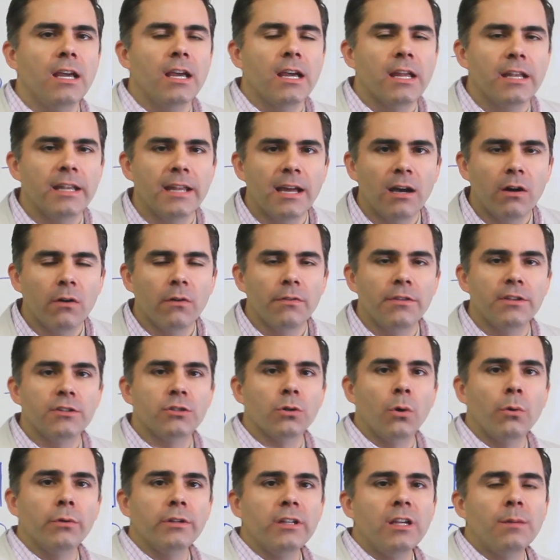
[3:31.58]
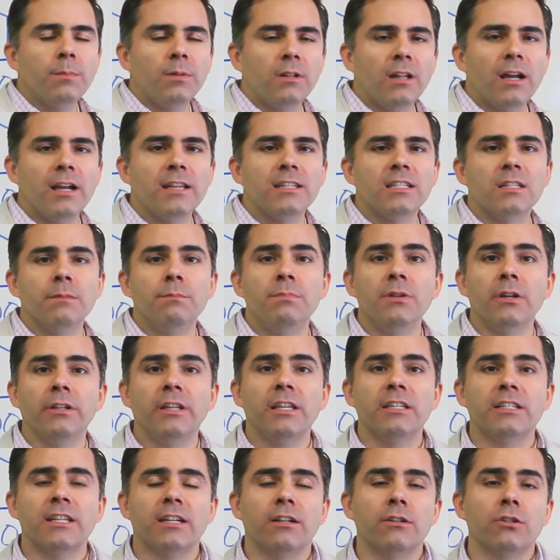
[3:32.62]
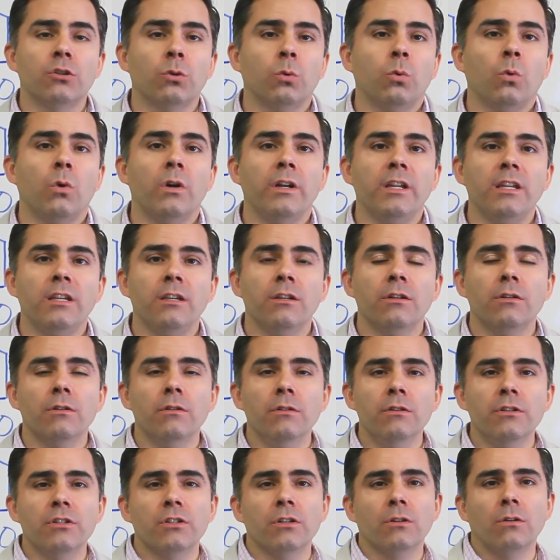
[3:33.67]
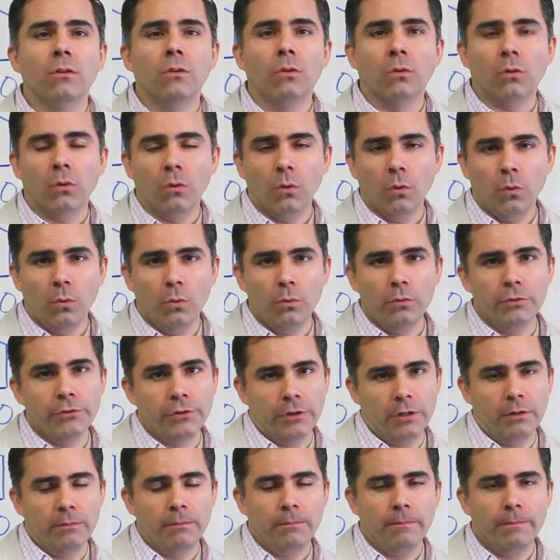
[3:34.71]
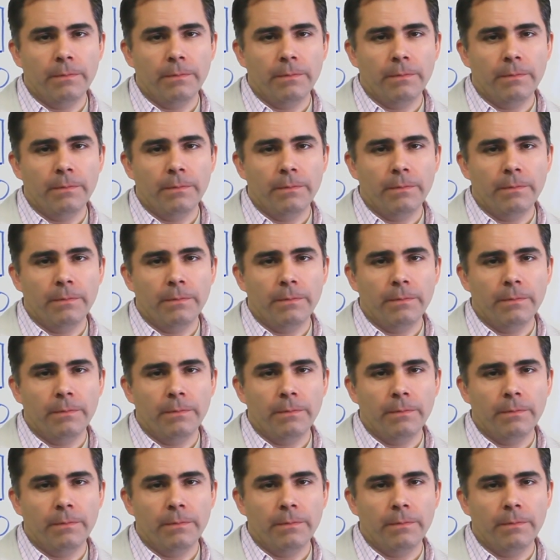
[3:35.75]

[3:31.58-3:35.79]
Now this only applies to buildings that are 20 years or older.